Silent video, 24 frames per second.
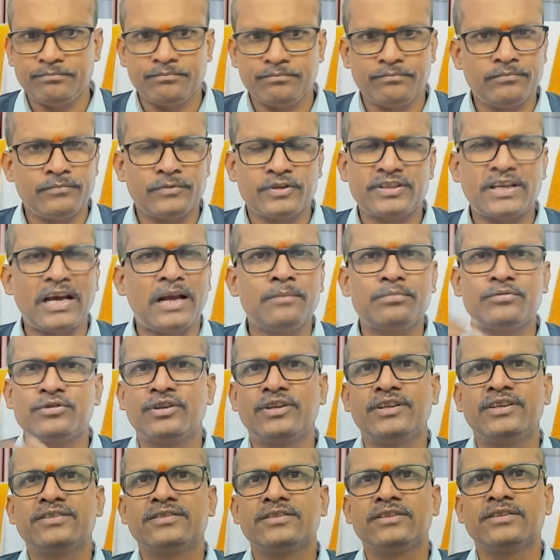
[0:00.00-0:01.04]
scalp
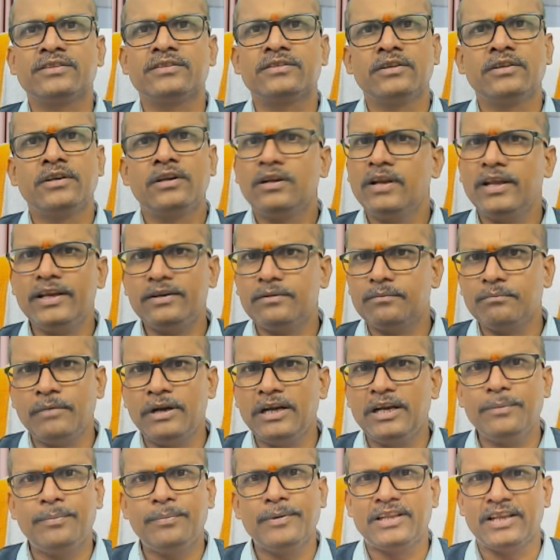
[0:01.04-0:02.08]
psoriasis, like
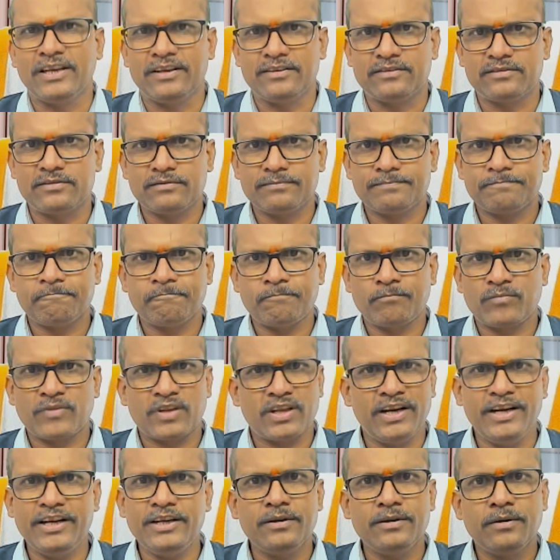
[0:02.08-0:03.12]
multiple things,
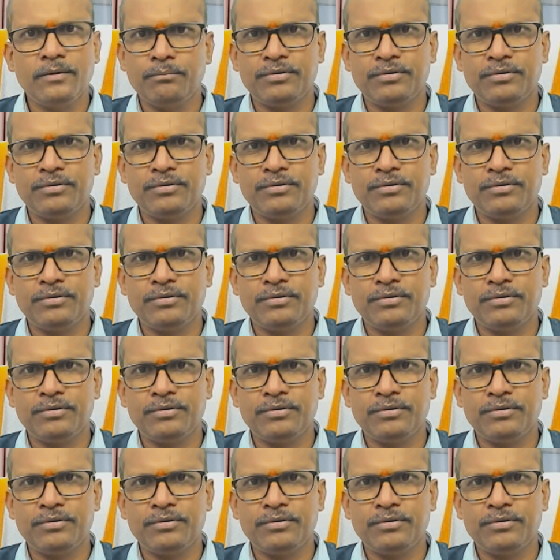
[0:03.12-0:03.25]
right?